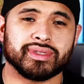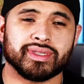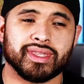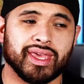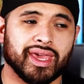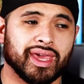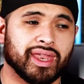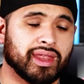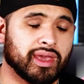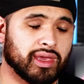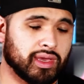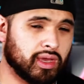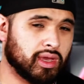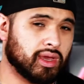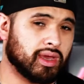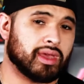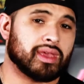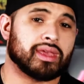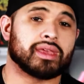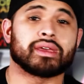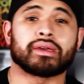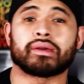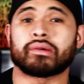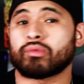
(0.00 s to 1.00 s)

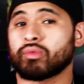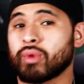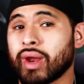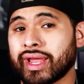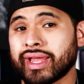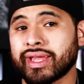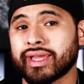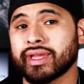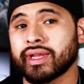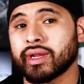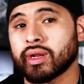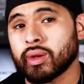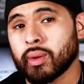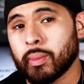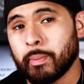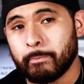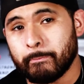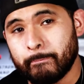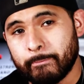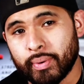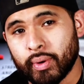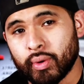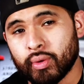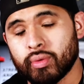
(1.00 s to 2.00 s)
that right here,
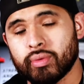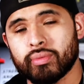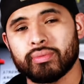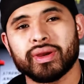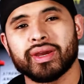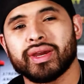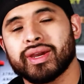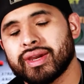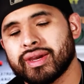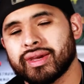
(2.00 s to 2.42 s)
boom,